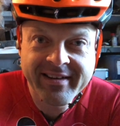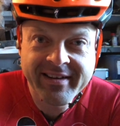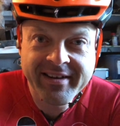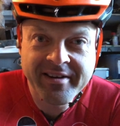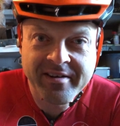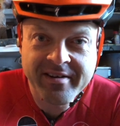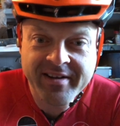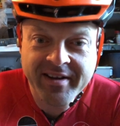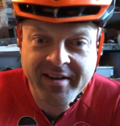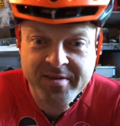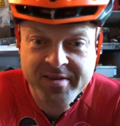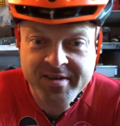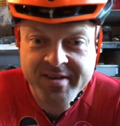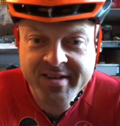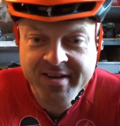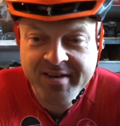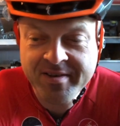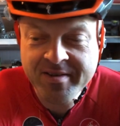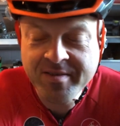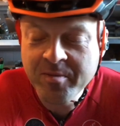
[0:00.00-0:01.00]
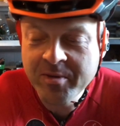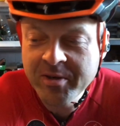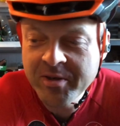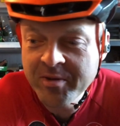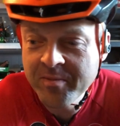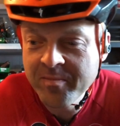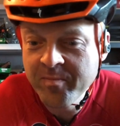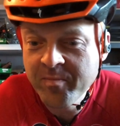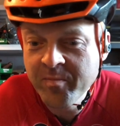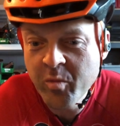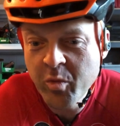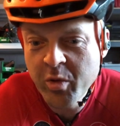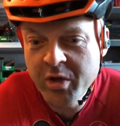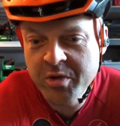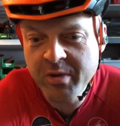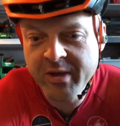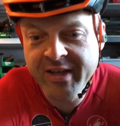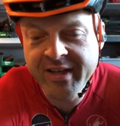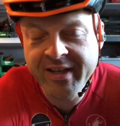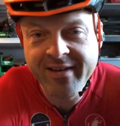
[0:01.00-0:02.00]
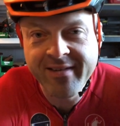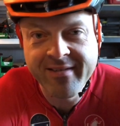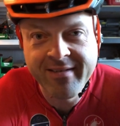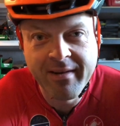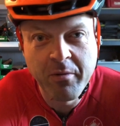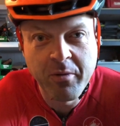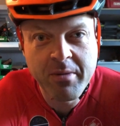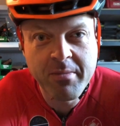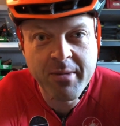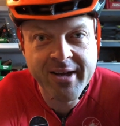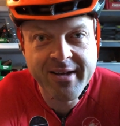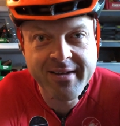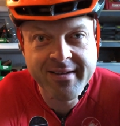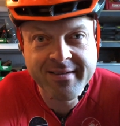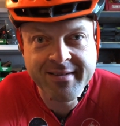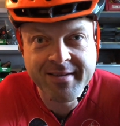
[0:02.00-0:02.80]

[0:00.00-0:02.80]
her down the stairs, which we did, and we made it.